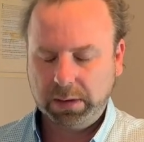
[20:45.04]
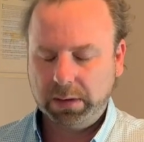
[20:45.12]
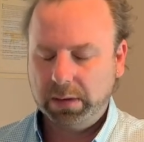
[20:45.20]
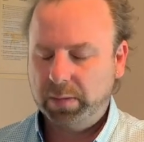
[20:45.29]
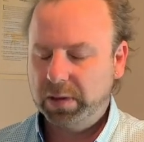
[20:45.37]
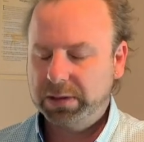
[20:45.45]

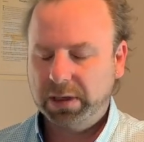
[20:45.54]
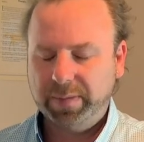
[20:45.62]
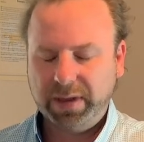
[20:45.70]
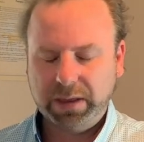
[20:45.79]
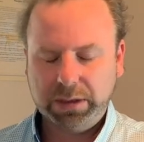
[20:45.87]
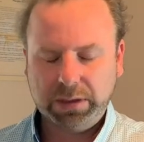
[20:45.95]
I'm also
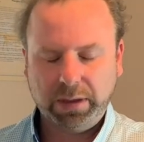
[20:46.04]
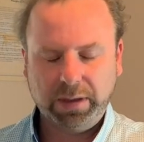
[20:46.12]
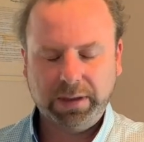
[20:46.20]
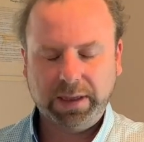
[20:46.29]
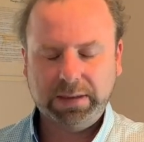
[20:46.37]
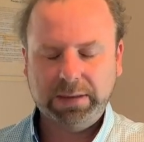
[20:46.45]
being
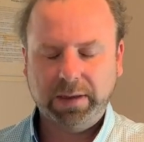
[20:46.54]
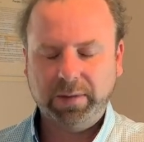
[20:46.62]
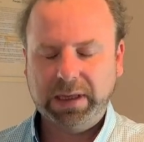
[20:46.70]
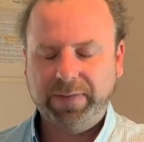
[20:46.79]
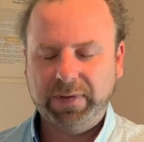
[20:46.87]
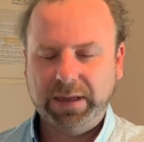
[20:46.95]
shown that, so we
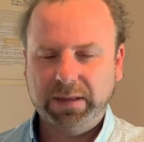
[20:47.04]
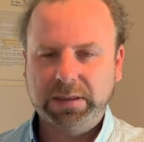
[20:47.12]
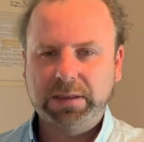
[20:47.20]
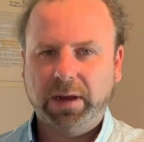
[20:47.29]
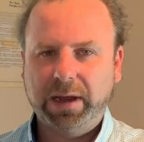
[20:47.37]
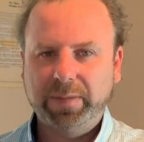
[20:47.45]
have another
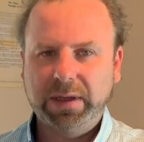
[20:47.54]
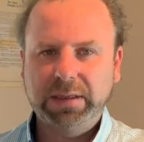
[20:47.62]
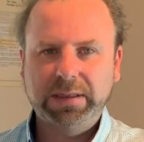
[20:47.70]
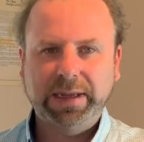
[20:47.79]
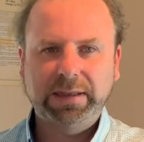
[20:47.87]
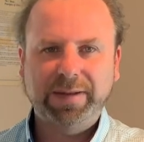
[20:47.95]

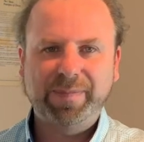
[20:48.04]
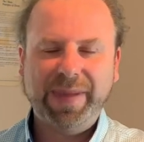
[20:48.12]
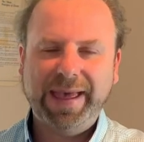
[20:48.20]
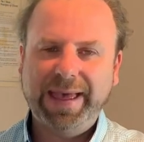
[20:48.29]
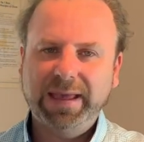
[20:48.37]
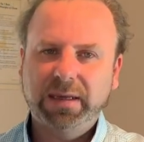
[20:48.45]
diamond at the
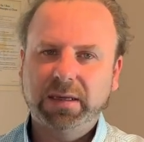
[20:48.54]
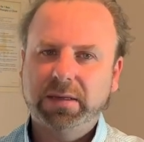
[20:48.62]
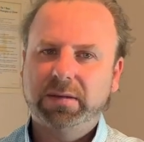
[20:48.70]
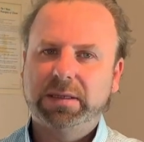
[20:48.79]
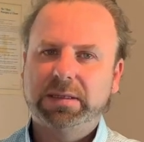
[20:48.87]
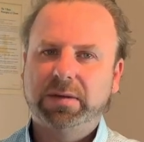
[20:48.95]
back.
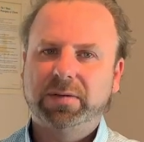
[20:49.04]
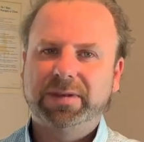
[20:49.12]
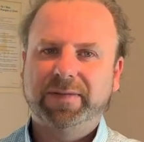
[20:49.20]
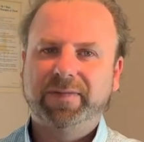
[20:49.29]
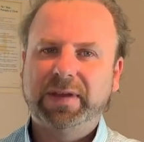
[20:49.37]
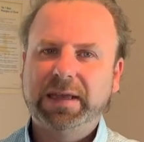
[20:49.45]
It's called
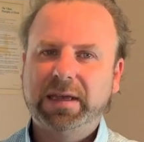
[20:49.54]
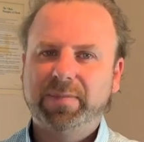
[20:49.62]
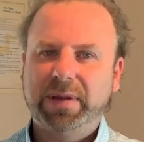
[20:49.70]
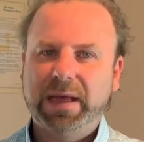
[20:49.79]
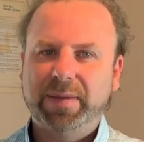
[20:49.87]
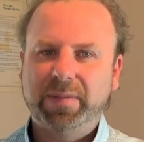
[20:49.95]
the fear
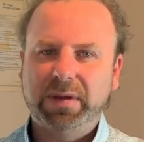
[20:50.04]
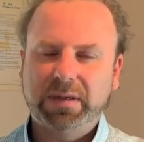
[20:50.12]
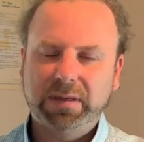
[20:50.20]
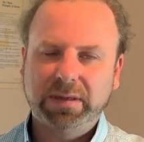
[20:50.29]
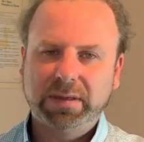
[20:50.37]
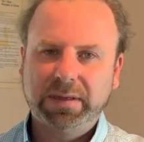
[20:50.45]

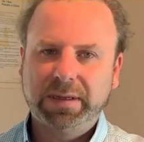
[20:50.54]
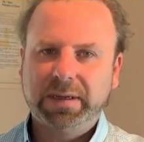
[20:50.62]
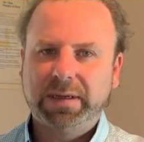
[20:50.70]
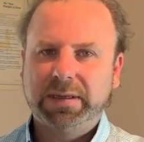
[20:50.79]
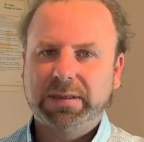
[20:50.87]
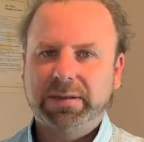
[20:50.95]
compartment.
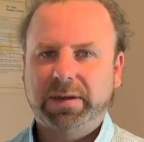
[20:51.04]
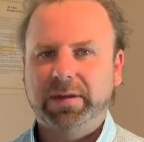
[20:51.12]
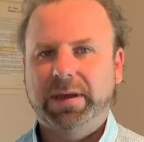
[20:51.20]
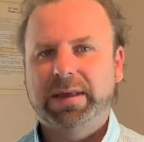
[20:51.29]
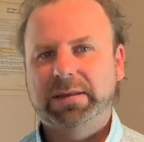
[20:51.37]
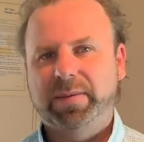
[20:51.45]
So
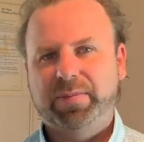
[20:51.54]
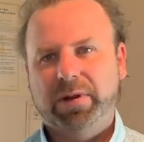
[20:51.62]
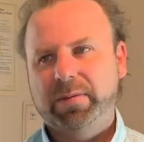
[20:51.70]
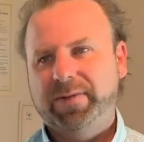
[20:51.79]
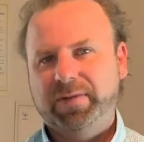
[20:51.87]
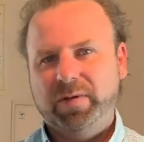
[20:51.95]
at the
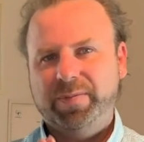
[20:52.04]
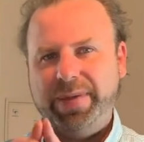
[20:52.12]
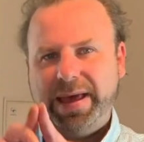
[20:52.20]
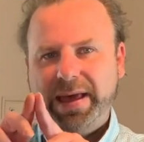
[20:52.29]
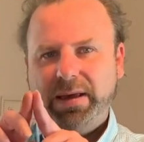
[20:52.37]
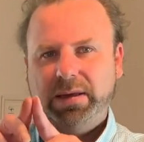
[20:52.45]
bottom of your
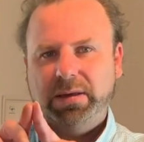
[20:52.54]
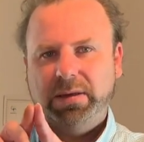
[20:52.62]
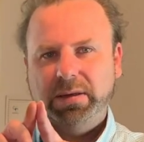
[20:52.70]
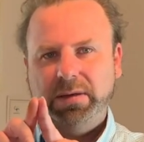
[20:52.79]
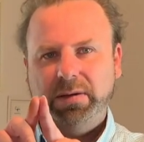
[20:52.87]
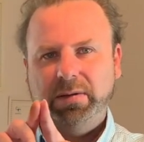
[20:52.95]
back,
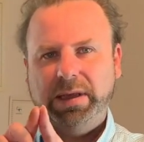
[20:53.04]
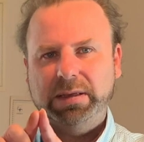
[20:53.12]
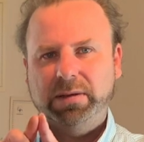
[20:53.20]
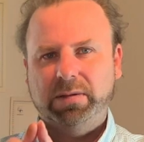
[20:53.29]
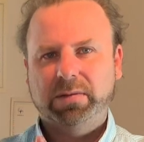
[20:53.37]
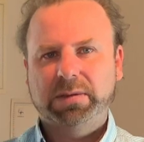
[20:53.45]
at
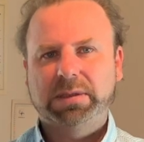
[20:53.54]
your